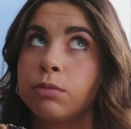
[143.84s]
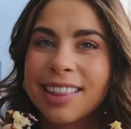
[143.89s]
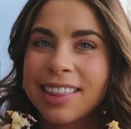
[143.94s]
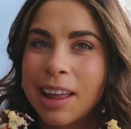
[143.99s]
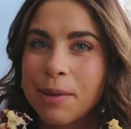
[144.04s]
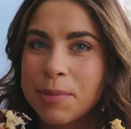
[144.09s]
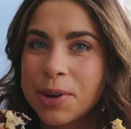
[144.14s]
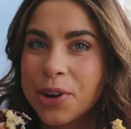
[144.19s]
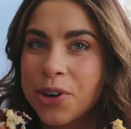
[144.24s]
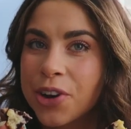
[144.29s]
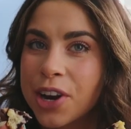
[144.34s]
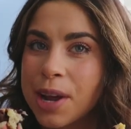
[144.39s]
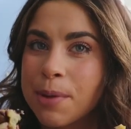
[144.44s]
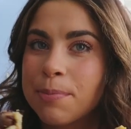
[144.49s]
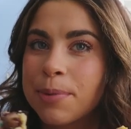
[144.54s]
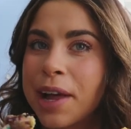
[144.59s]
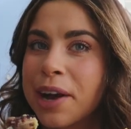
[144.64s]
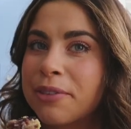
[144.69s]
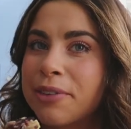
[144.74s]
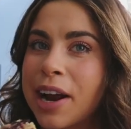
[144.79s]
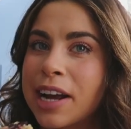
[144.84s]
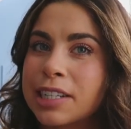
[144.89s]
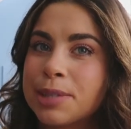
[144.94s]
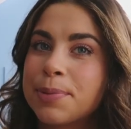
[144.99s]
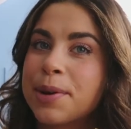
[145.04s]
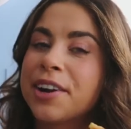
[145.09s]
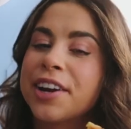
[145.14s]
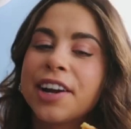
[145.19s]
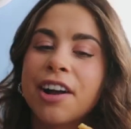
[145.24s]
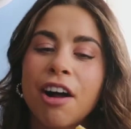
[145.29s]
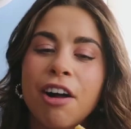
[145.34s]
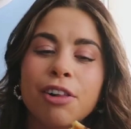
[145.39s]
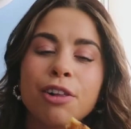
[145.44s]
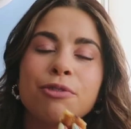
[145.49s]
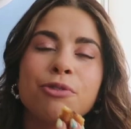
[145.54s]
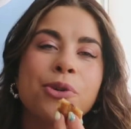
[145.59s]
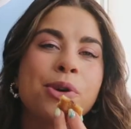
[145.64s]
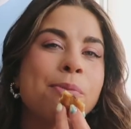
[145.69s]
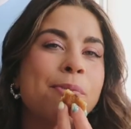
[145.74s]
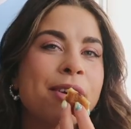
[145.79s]
Lemon cream, black raspberry,
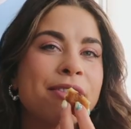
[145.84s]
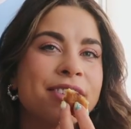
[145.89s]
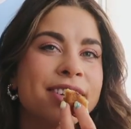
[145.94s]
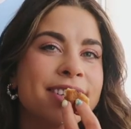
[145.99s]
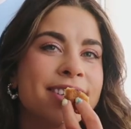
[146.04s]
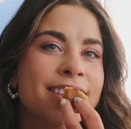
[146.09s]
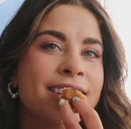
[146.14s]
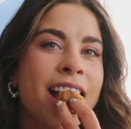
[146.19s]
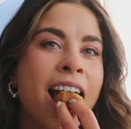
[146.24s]
olive oil muffins.